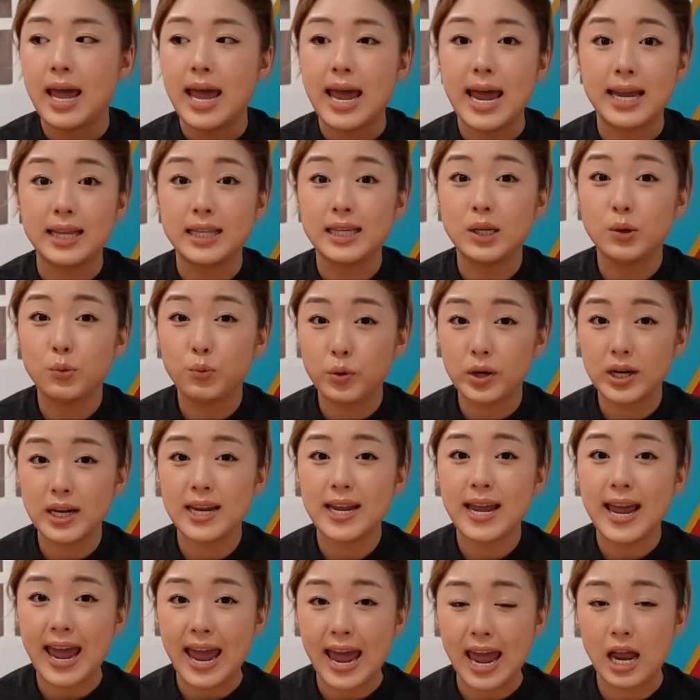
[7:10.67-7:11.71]
and it really
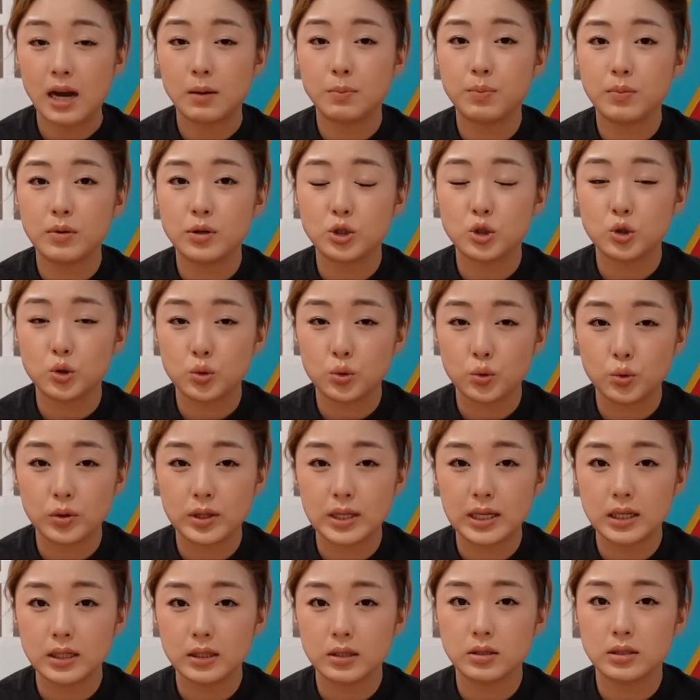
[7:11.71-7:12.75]
helps
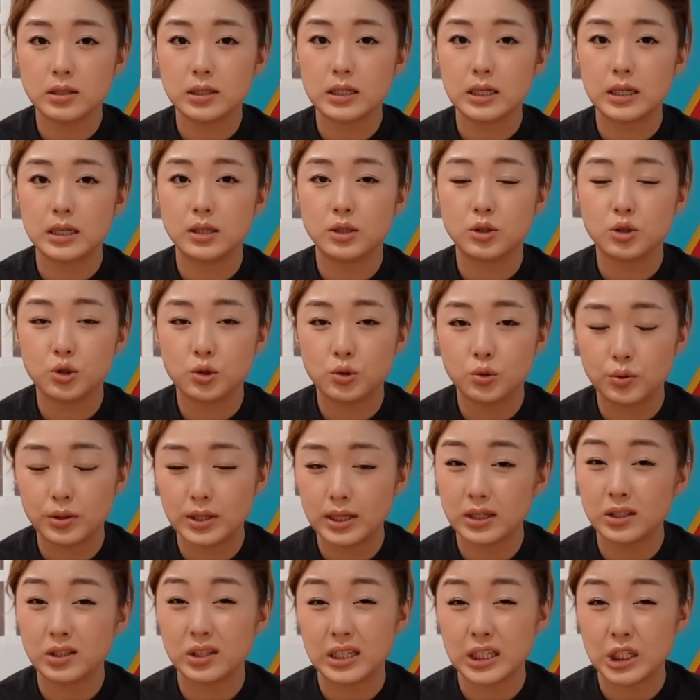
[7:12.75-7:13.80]
soothing the skin,
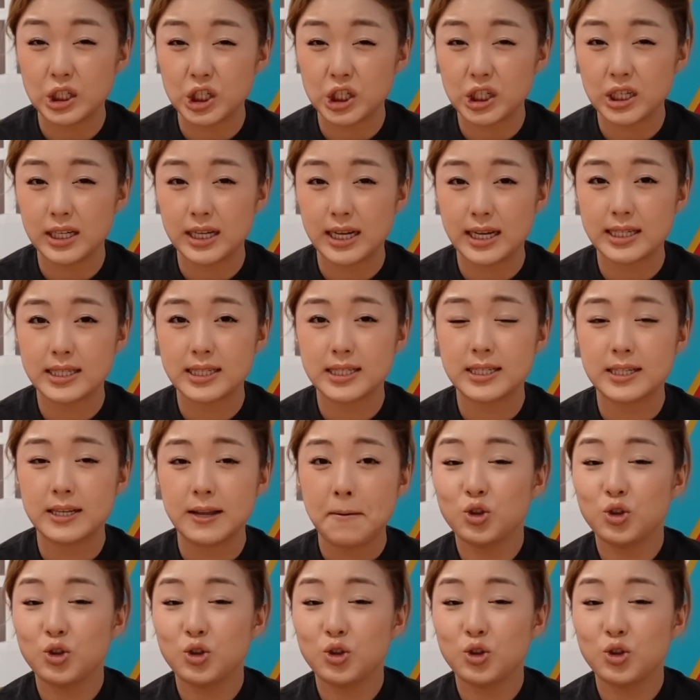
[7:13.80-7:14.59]
soothing the itchiness.